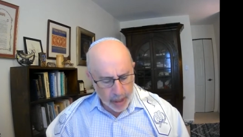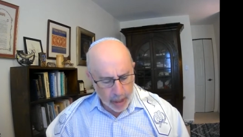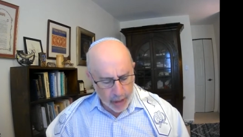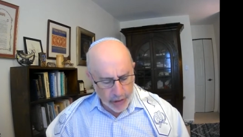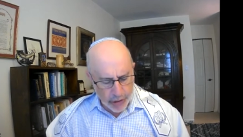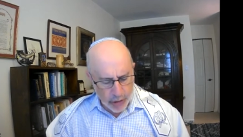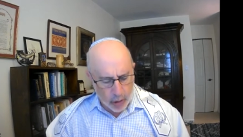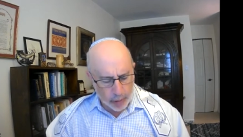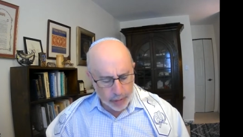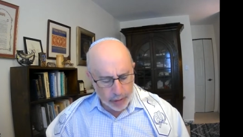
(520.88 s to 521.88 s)
God has
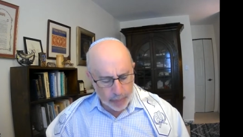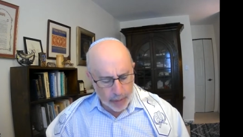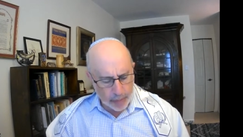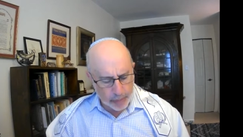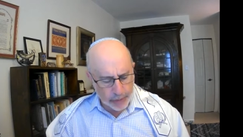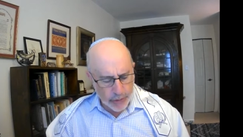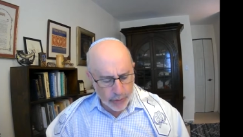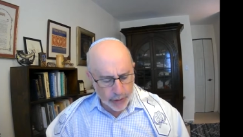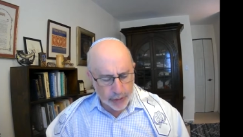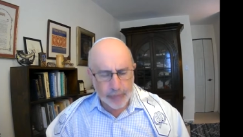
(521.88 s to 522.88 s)
exalted the people
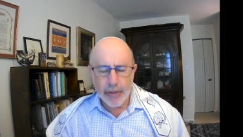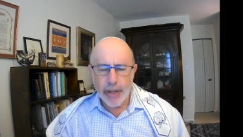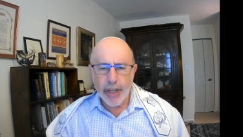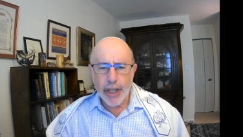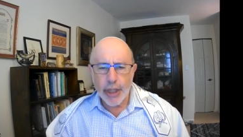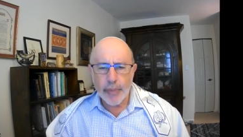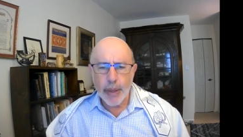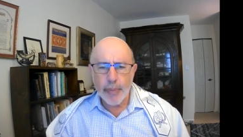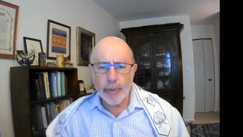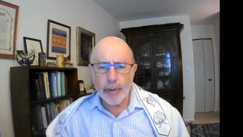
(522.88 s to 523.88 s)
Israel the
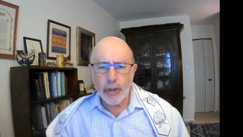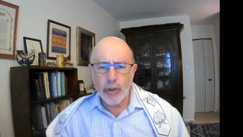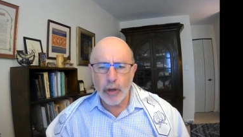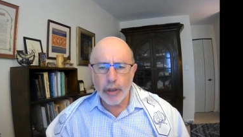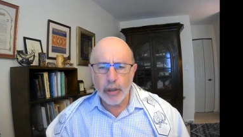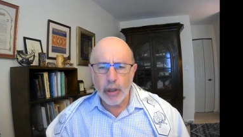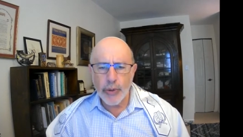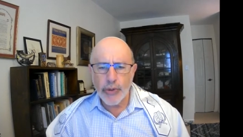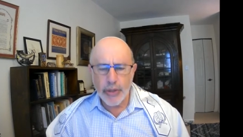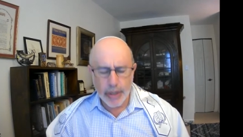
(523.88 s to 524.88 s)
people drawn
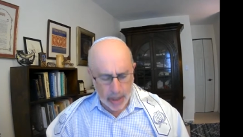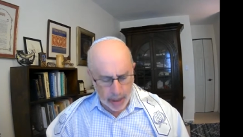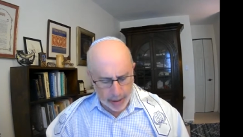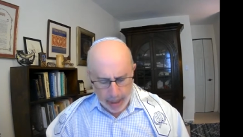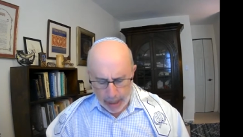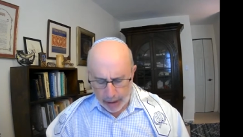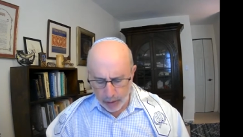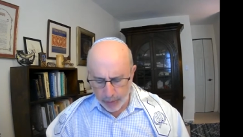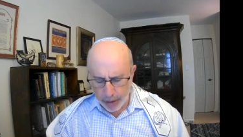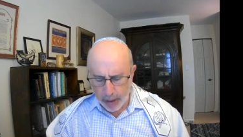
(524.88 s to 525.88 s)
close to God.
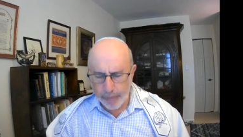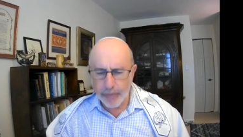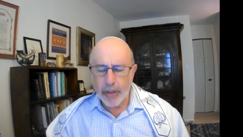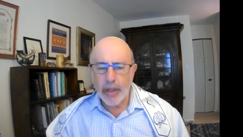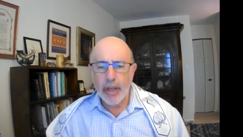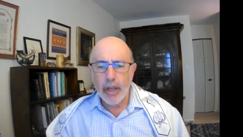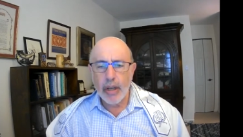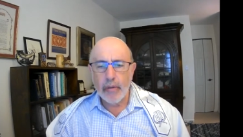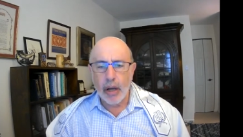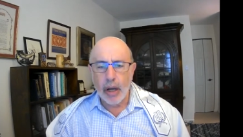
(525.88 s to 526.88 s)
Hallelujah.
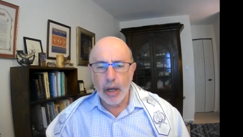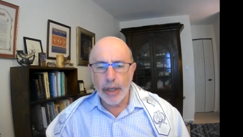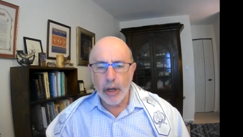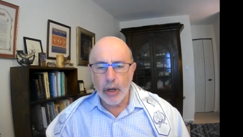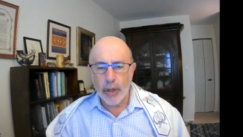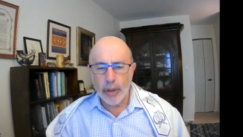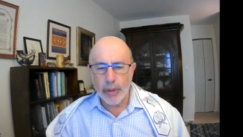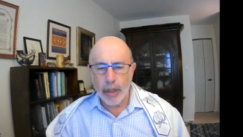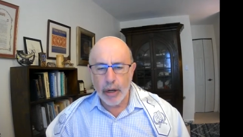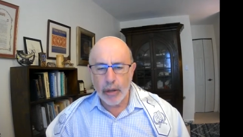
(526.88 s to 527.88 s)

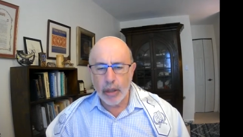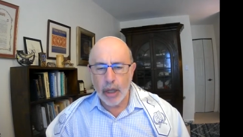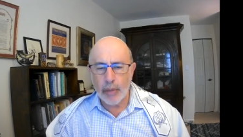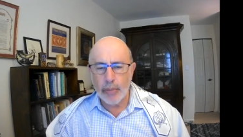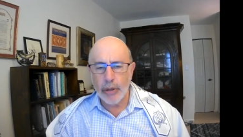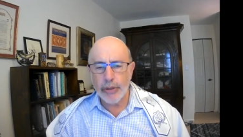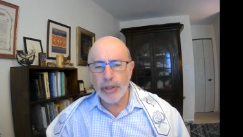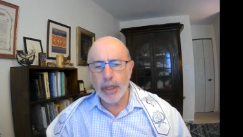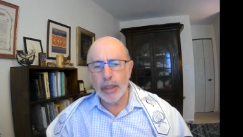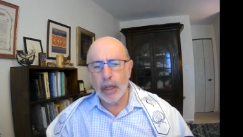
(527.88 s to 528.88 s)
Vahayarem keren
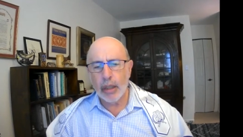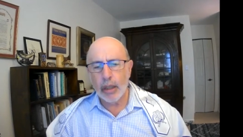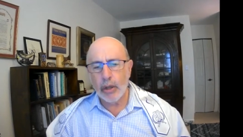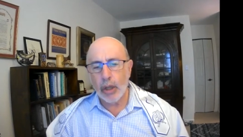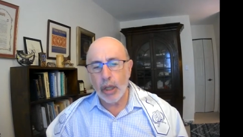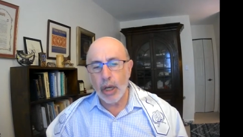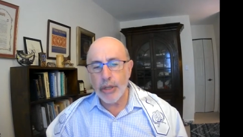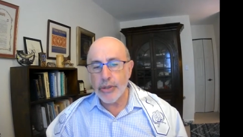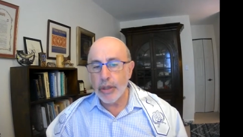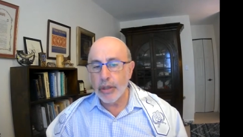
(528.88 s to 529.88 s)
la'amoti lalachol
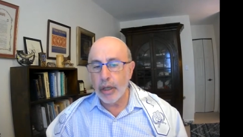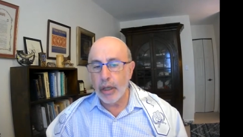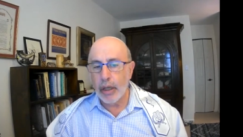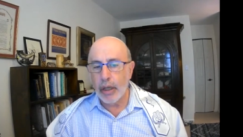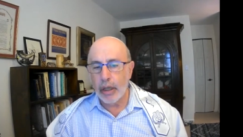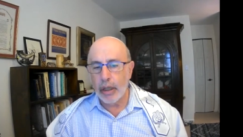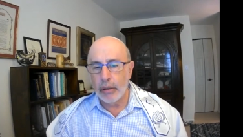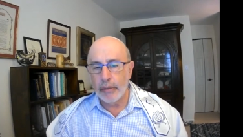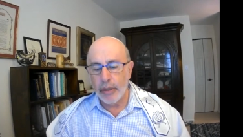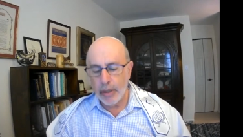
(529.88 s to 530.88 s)

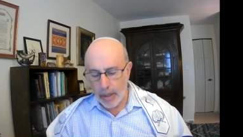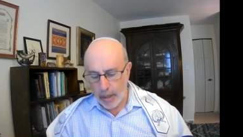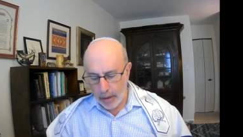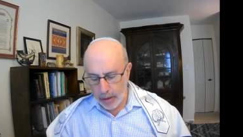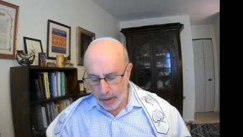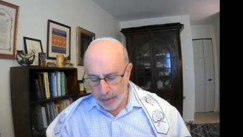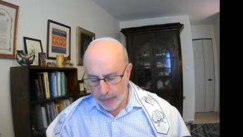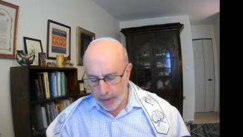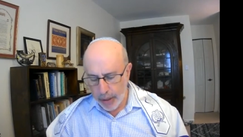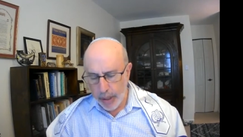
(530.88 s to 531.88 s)
chasidav.
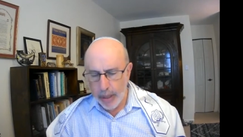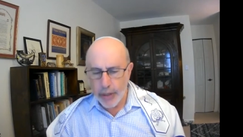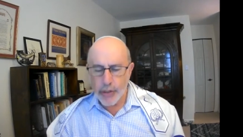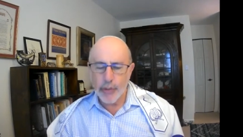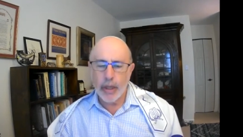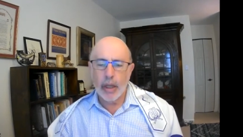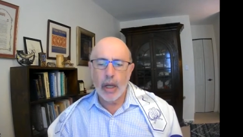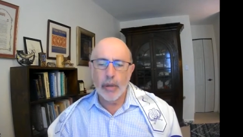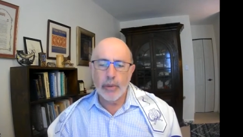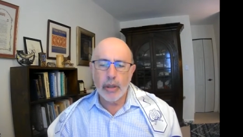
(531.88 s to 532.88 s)
Livnei Yisrael
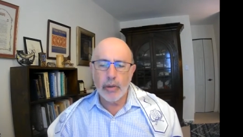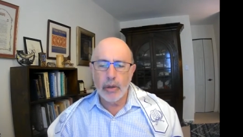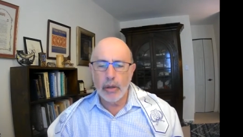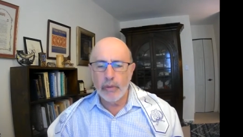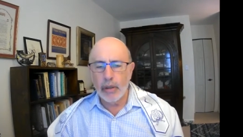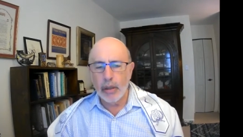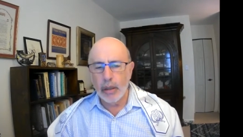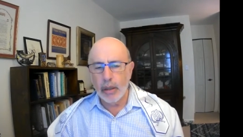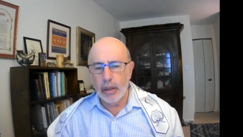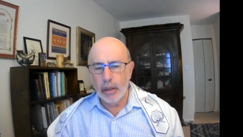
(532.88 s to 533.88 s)
am
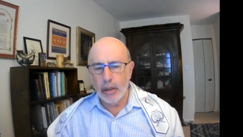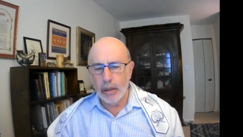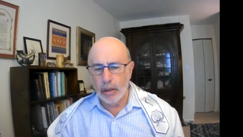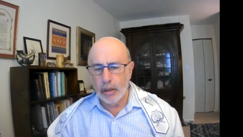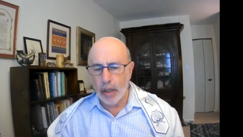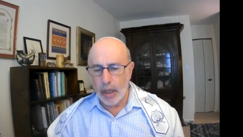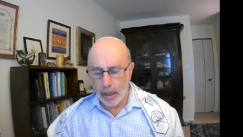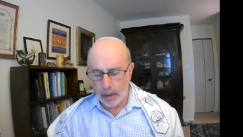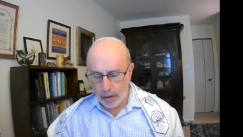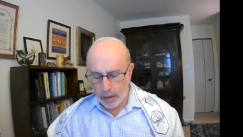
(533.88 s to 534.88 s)
karovo.
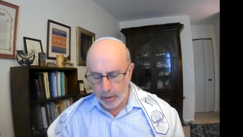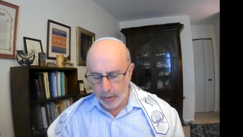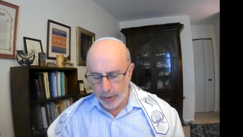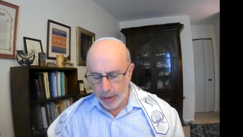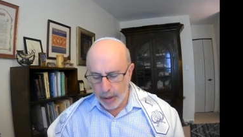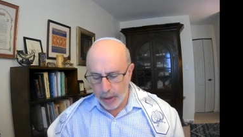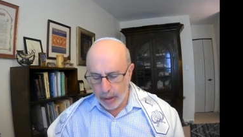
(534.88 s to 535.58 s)
Hallelujah.